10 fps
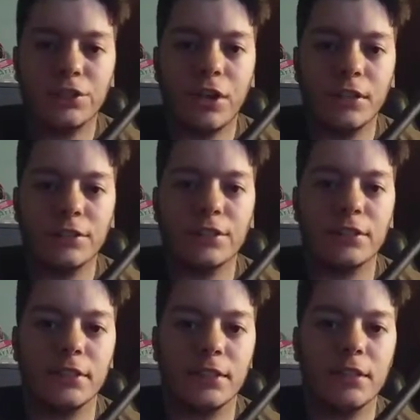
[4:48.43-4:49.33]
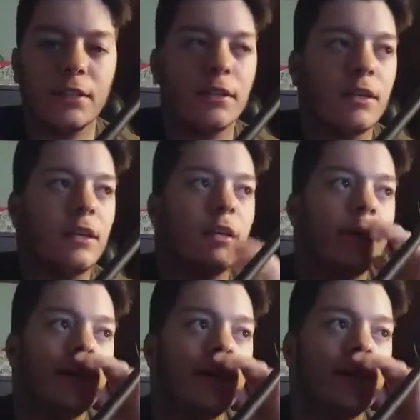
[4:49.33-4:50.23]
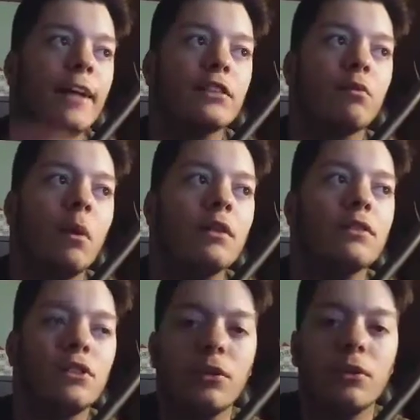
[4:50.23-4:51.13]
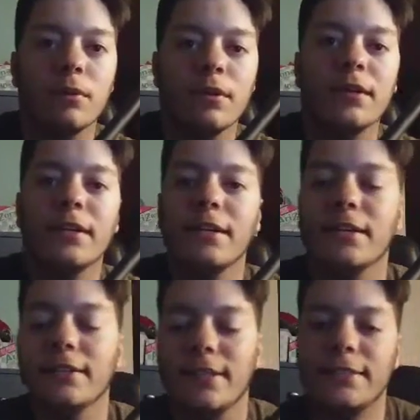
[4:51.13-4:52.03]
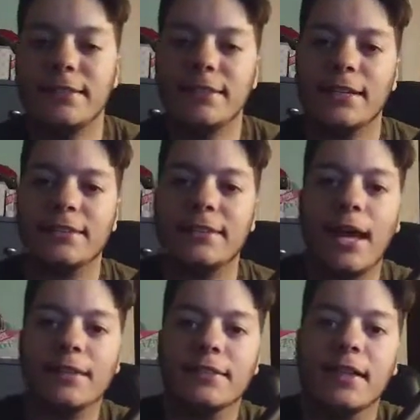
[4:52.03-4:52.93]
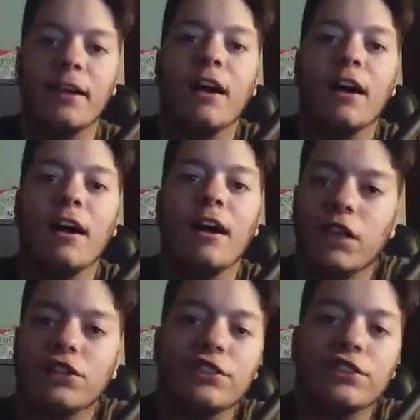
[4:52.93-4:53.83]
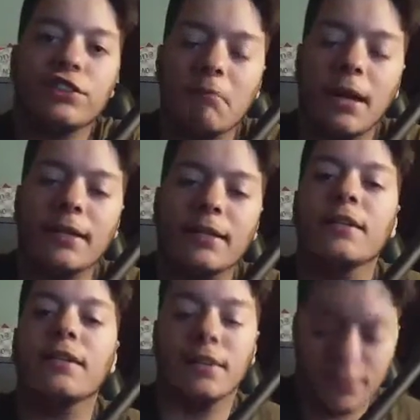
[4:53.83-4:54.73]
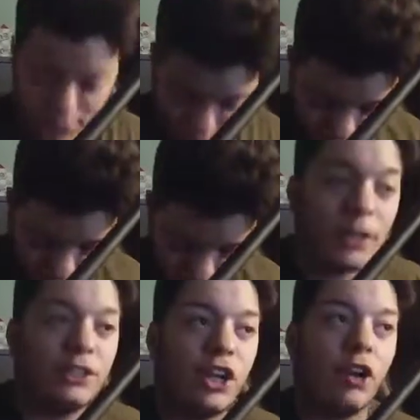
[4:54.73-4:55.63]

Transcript: as you can see. Test one, two. This is a test of the shirt mic on my shirt.